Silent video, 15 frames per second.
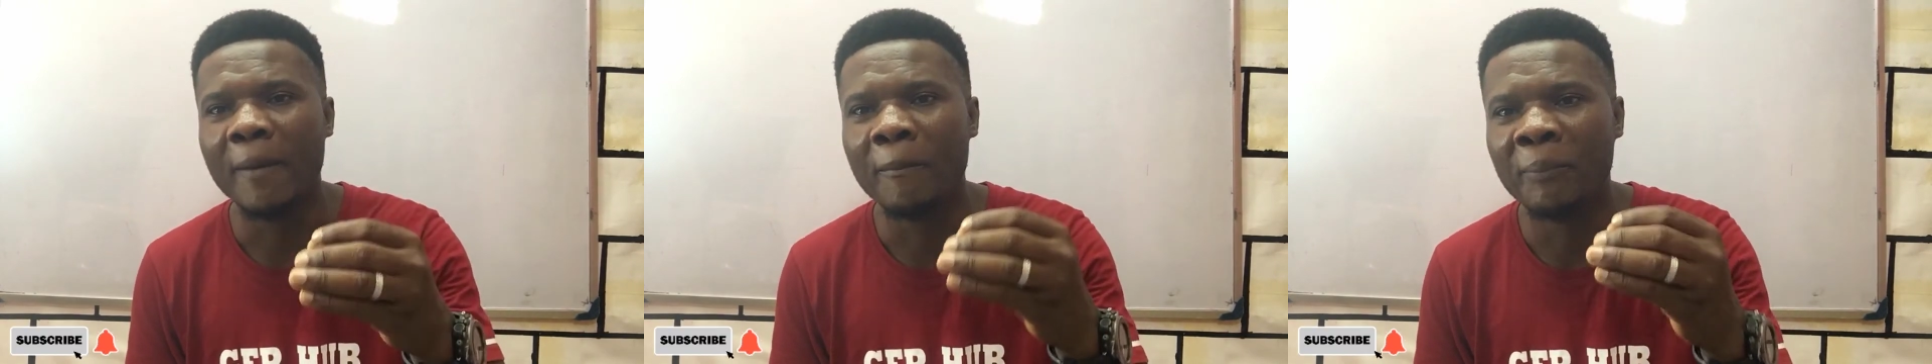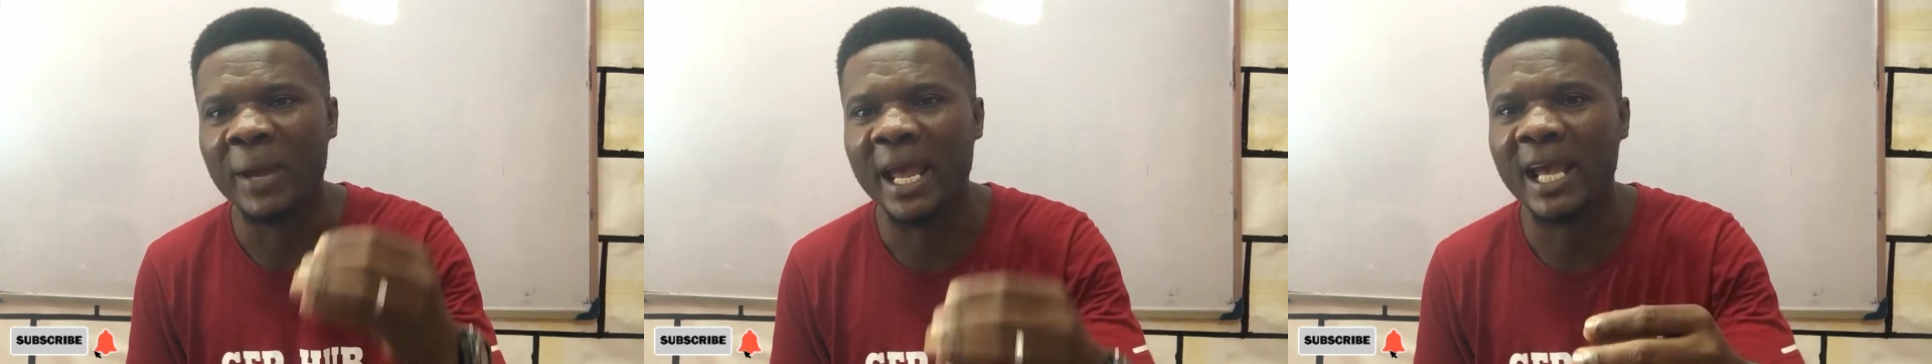
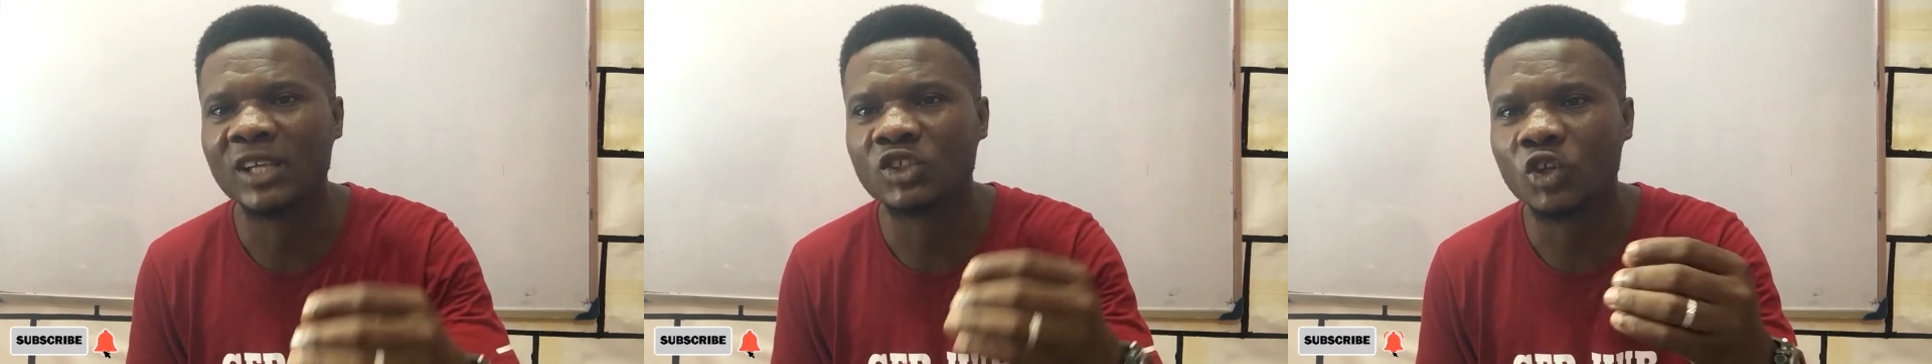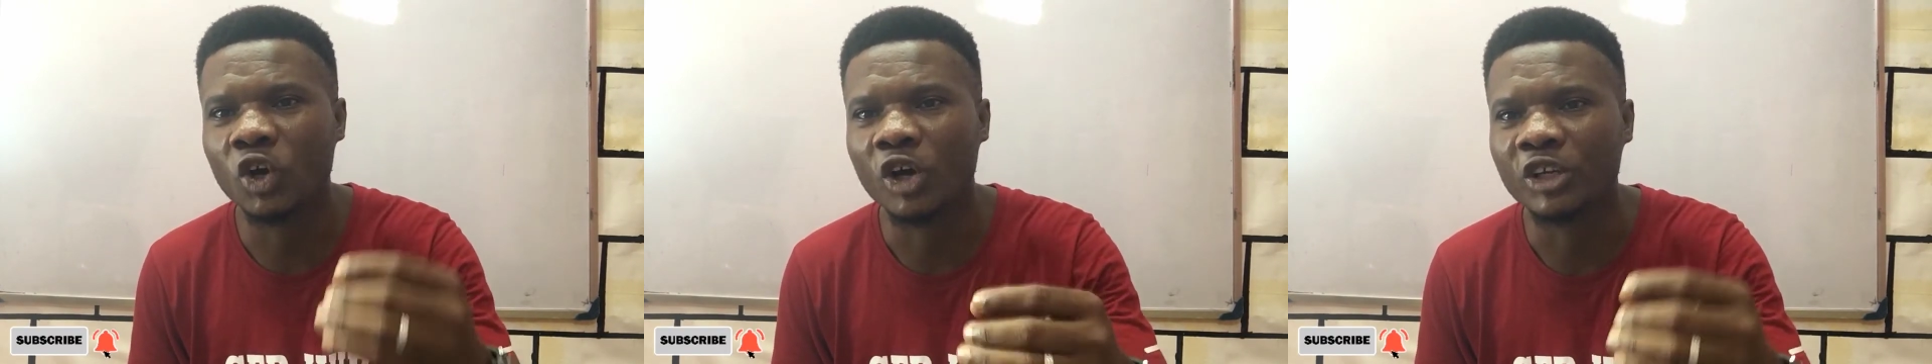
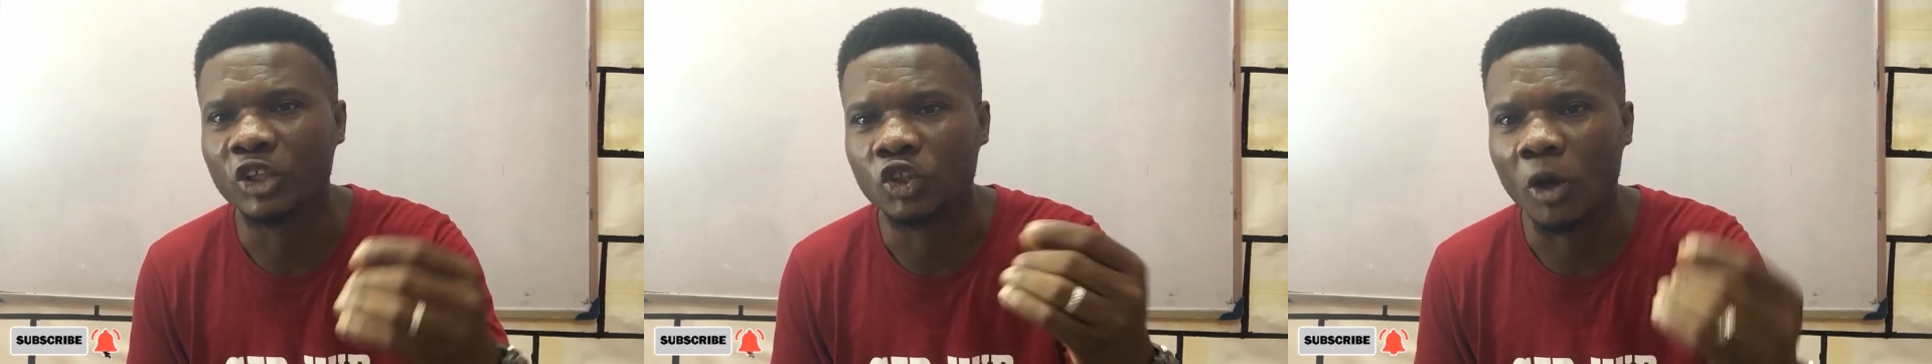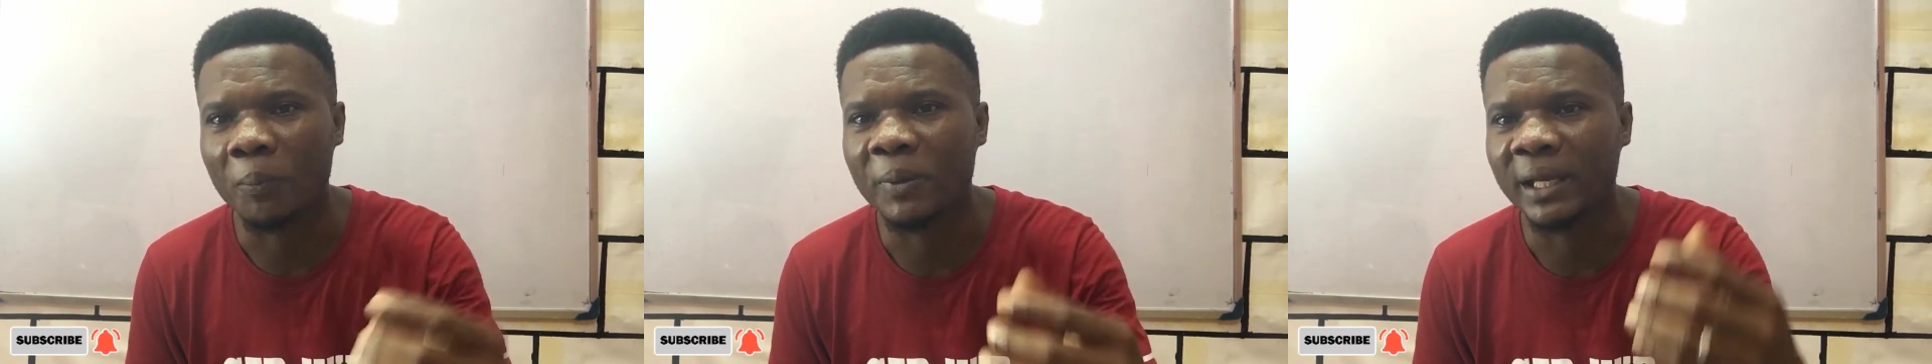based on the
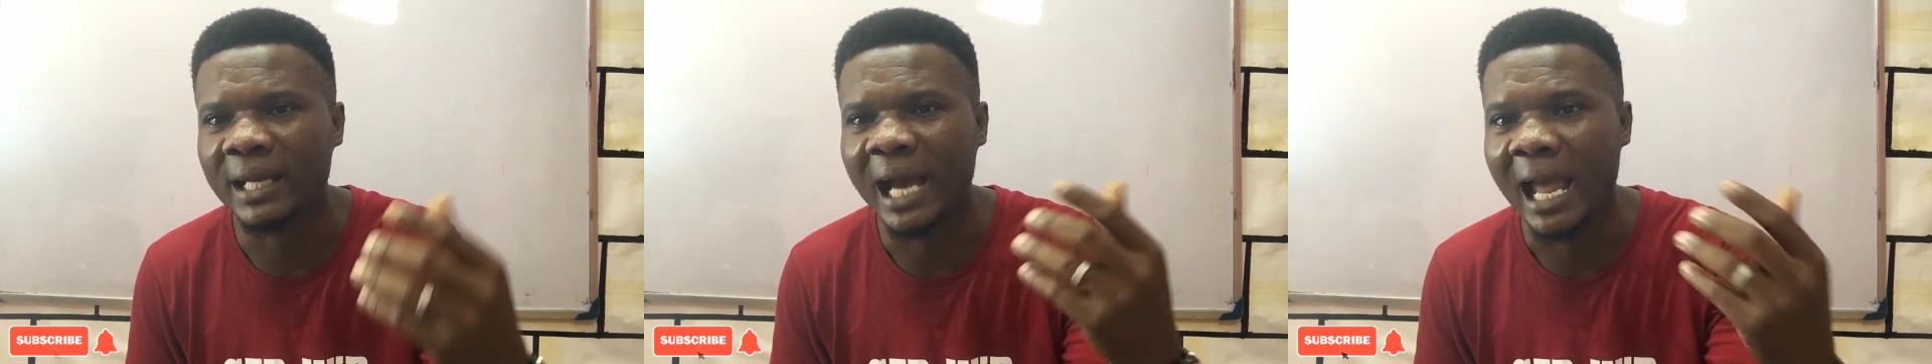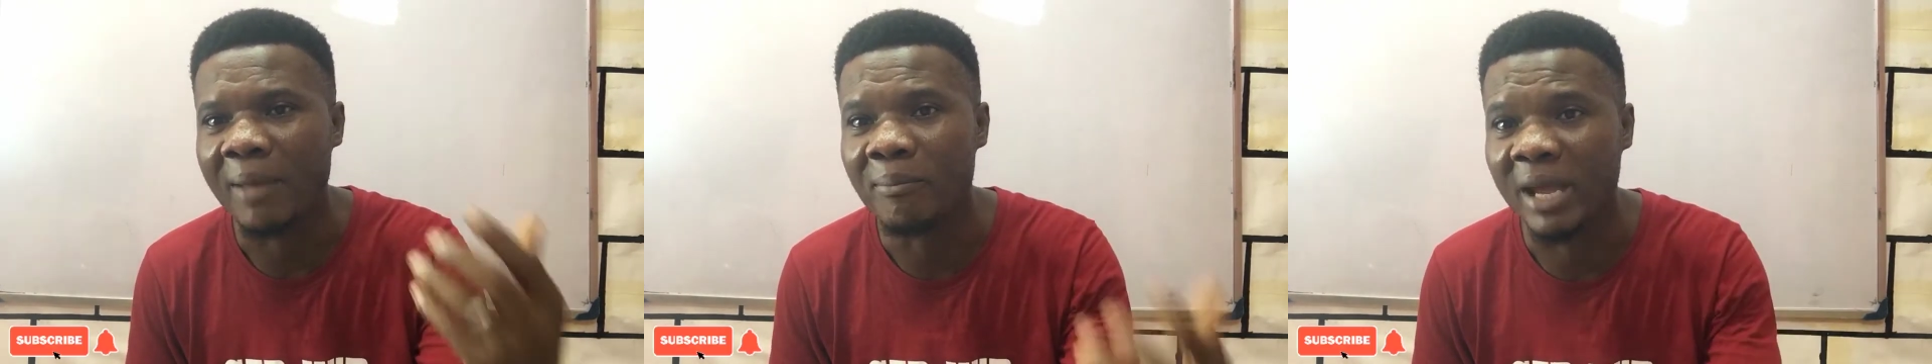topic
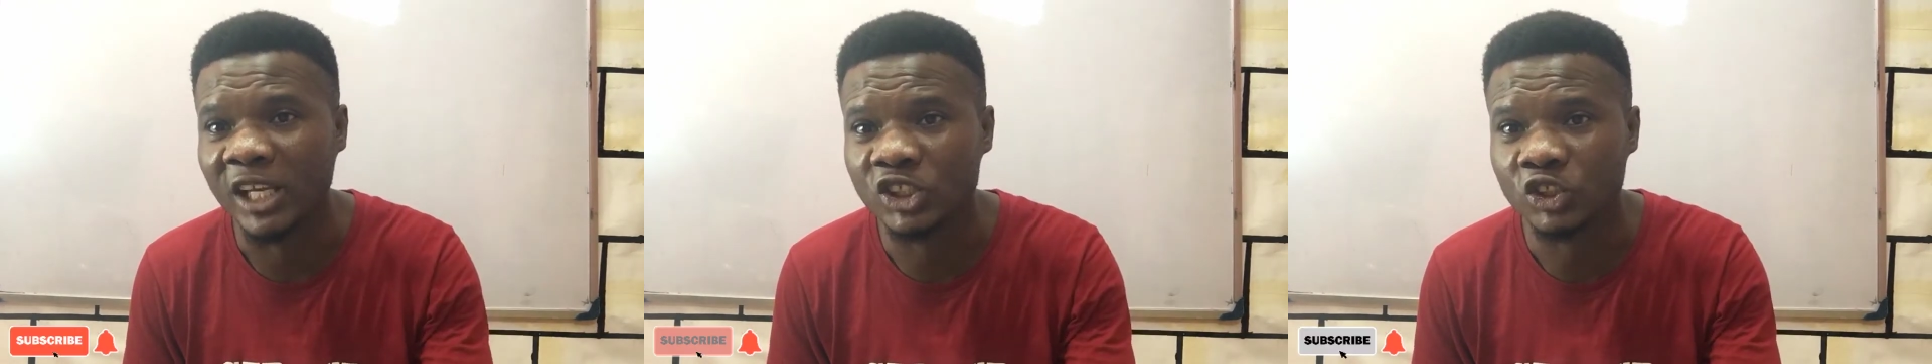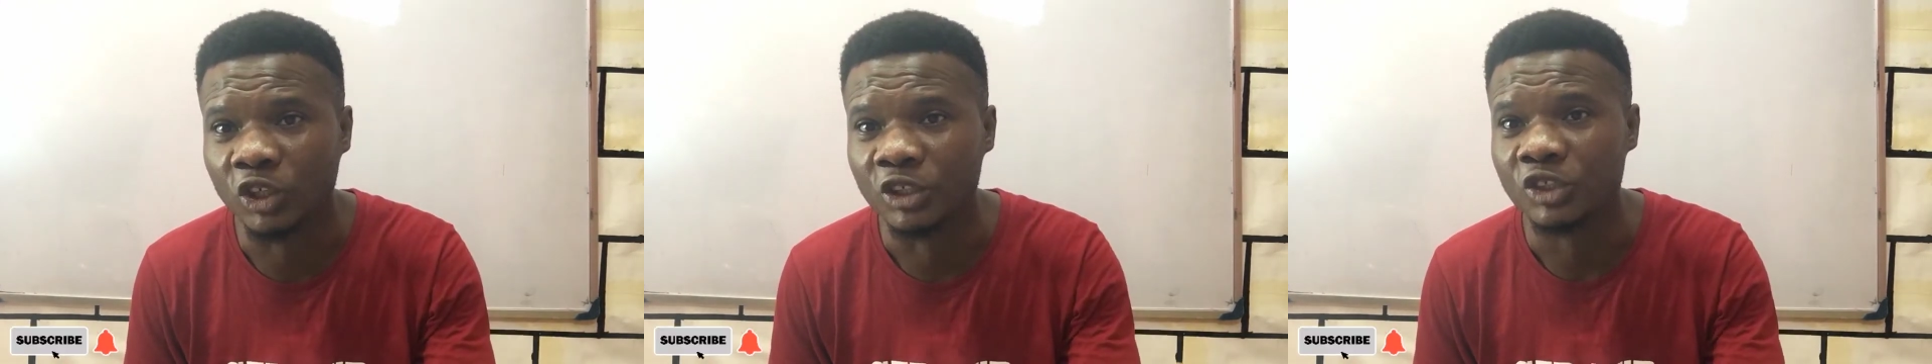I
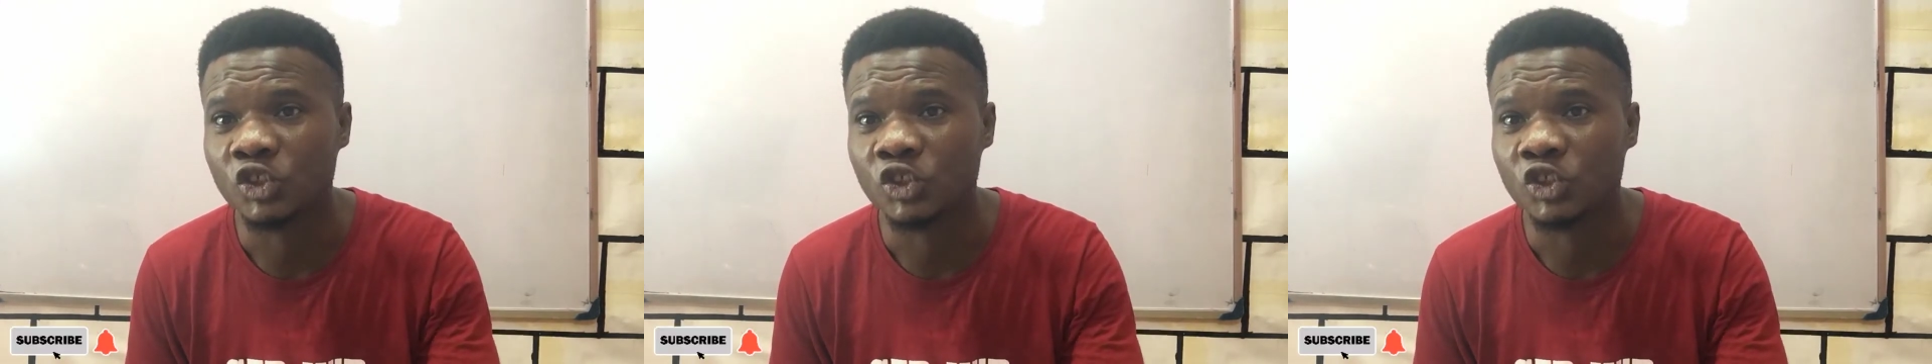mentioned.